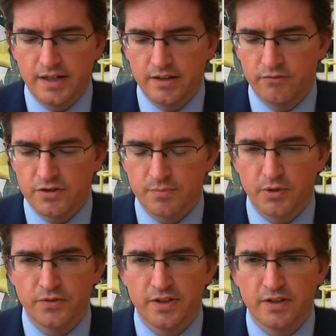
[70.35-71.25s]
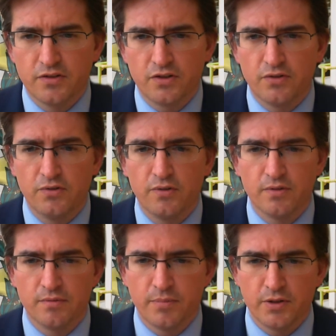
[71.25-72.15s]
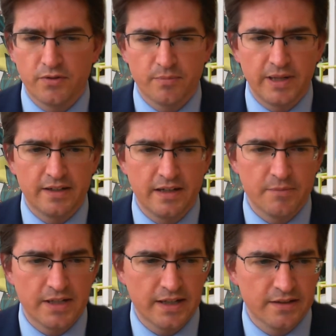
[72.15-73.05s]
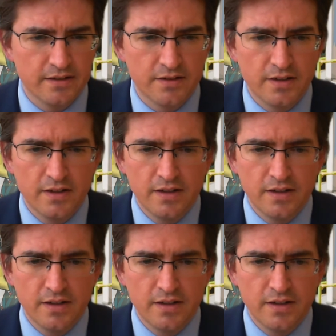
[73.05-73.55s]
in responding to both the pandemic and